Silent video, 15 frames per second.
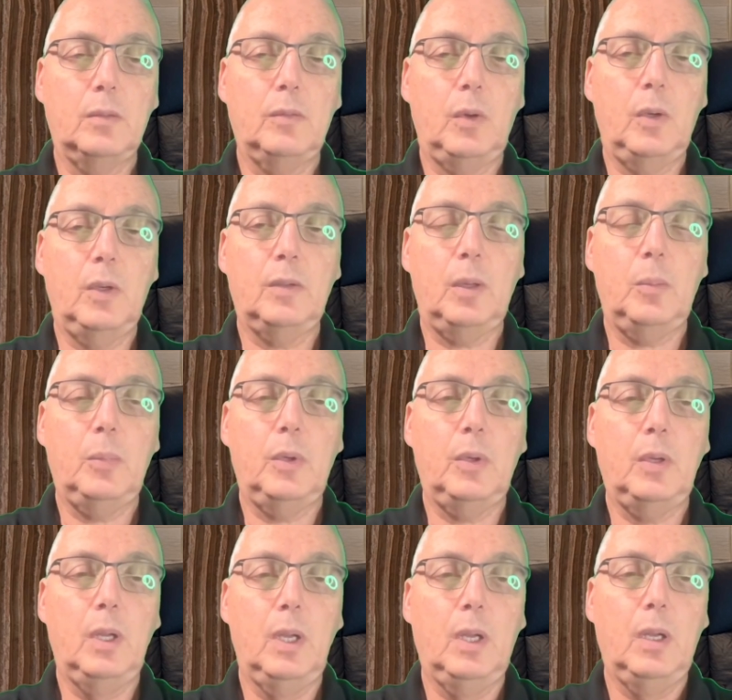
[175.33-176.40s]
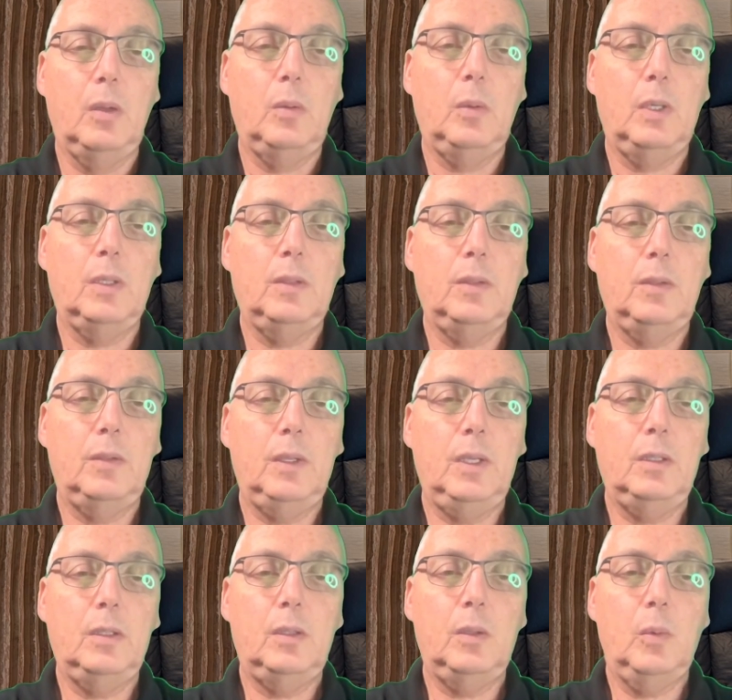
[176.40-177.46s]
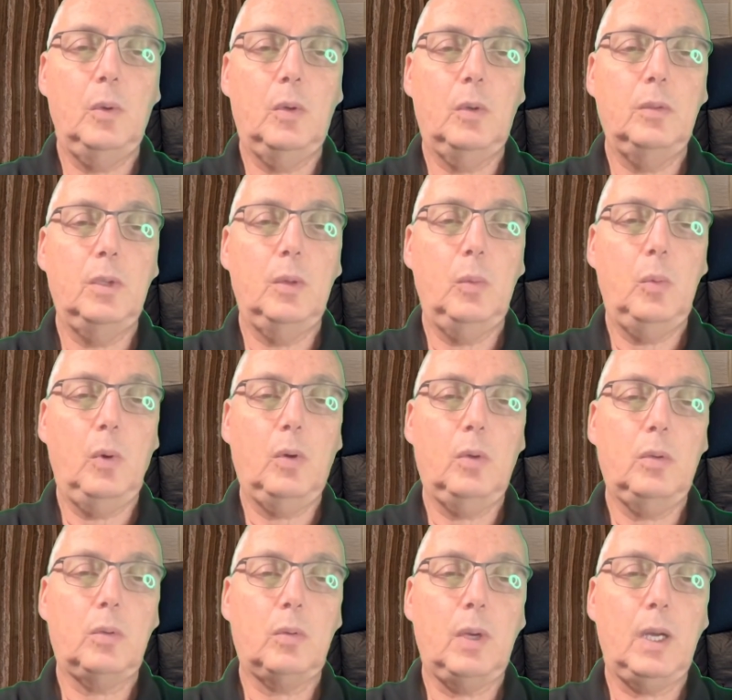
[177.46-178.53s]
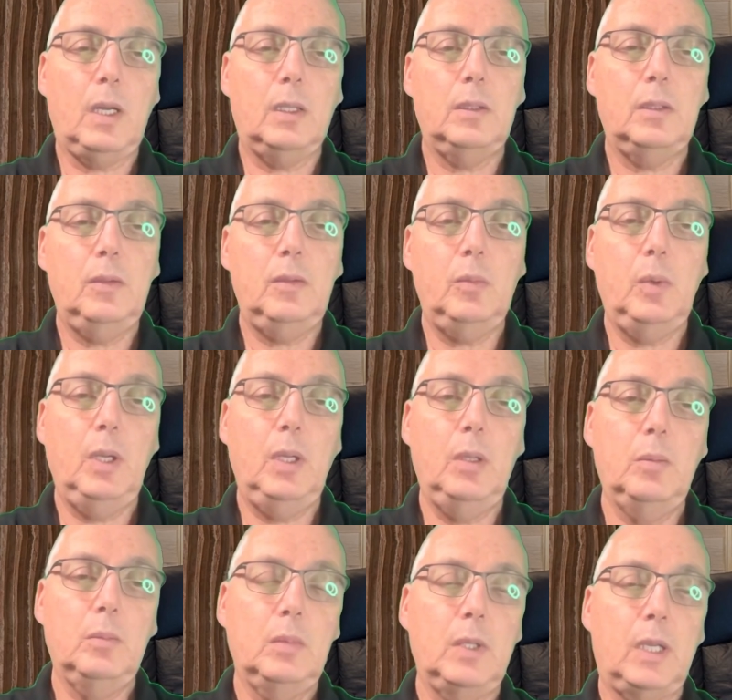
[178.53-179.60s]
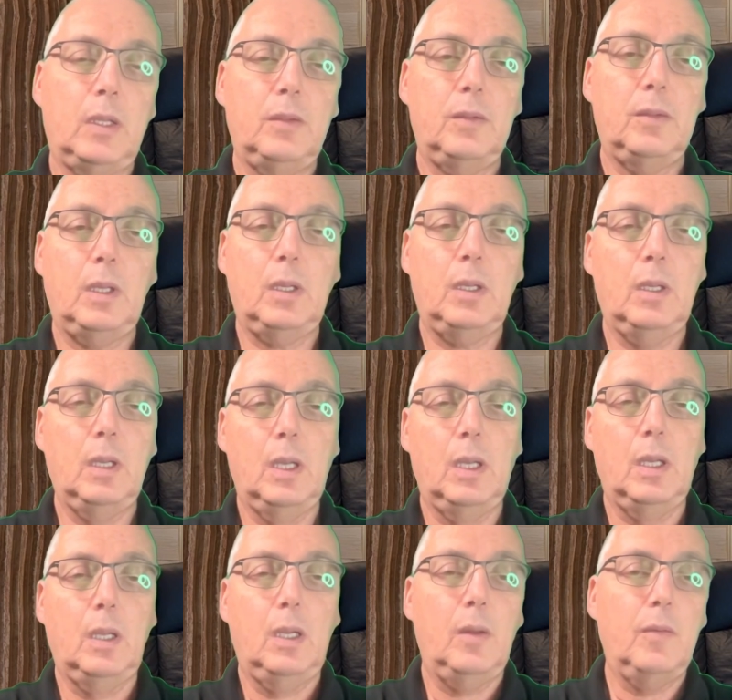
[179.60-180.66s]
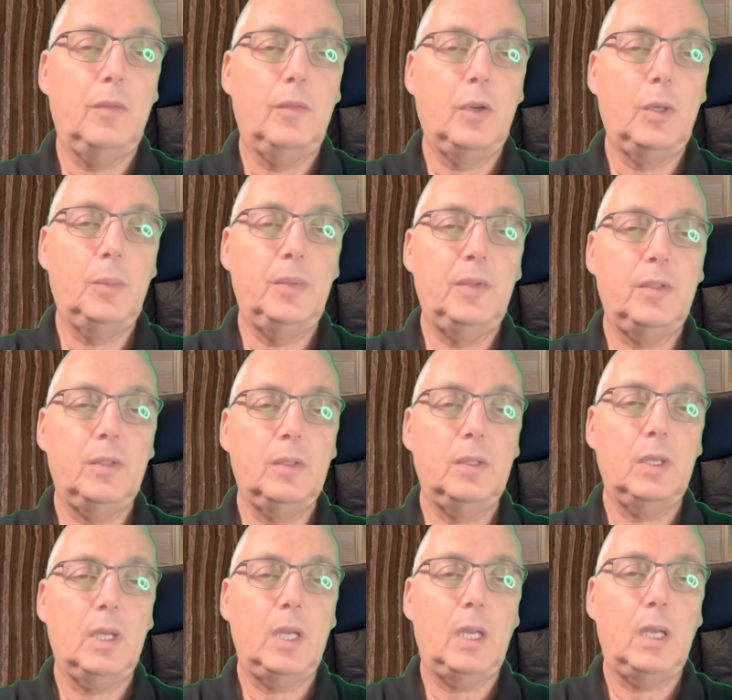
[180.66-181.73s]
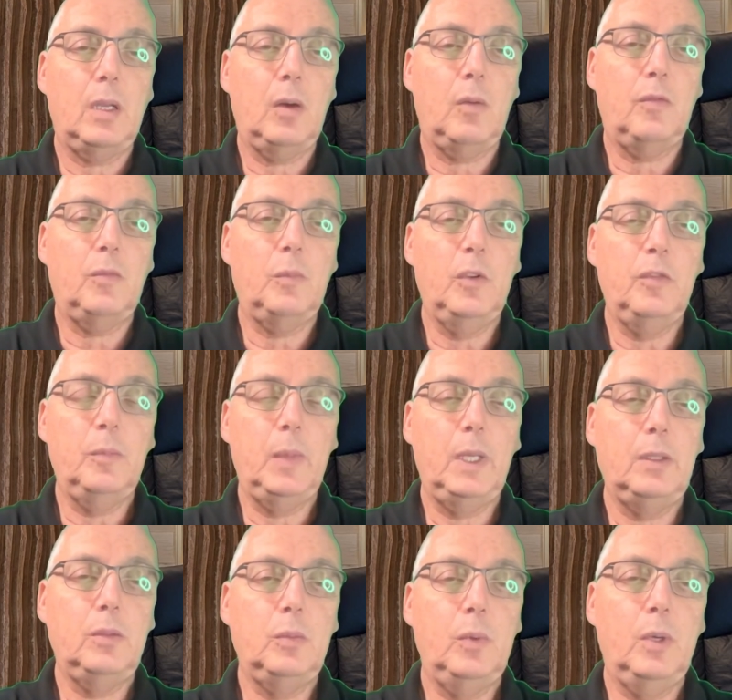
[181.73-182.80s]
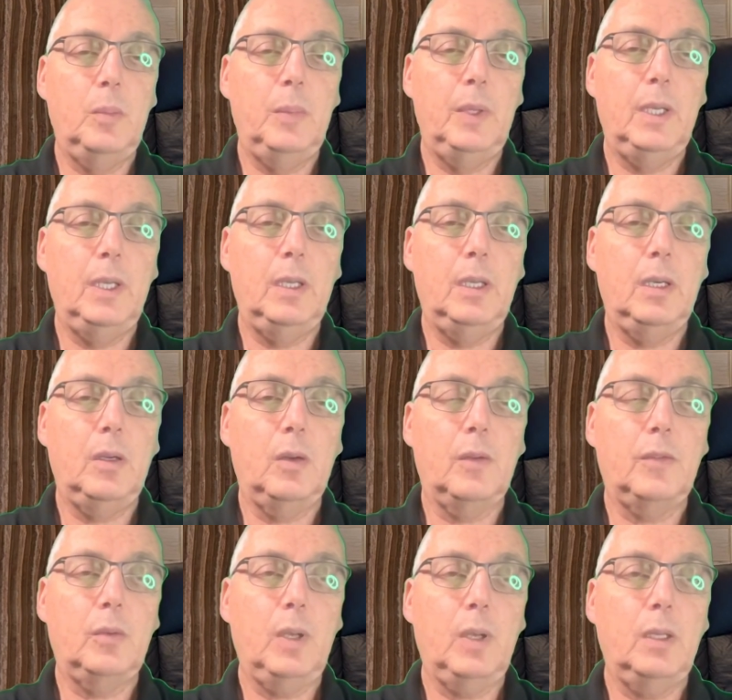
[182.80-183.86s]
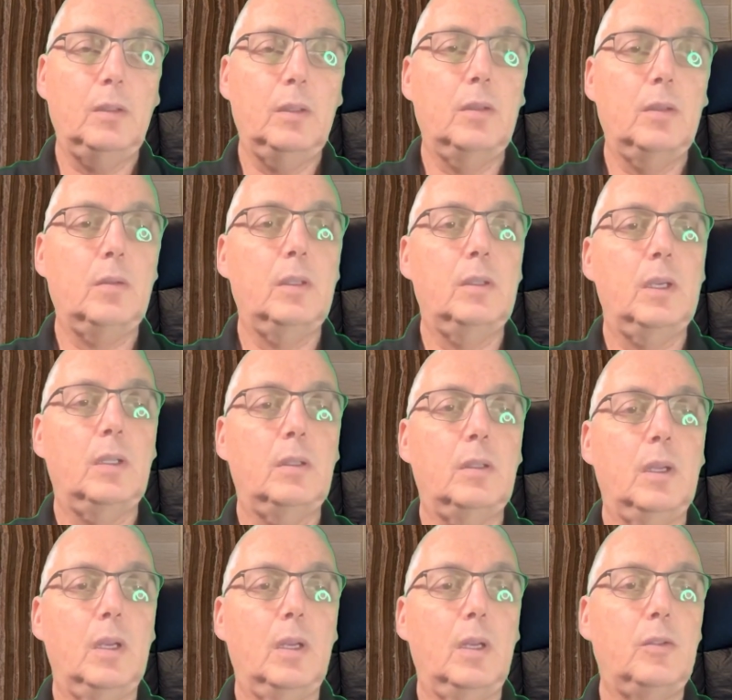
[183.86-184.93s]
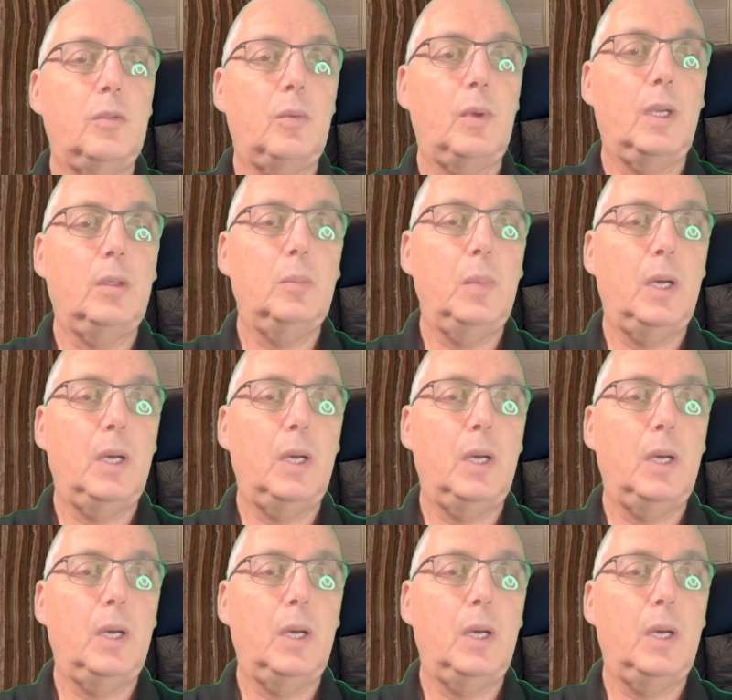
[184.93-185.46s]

For example, we can see that the word walk, run, and swim is verbs of movement will be close together, and then train,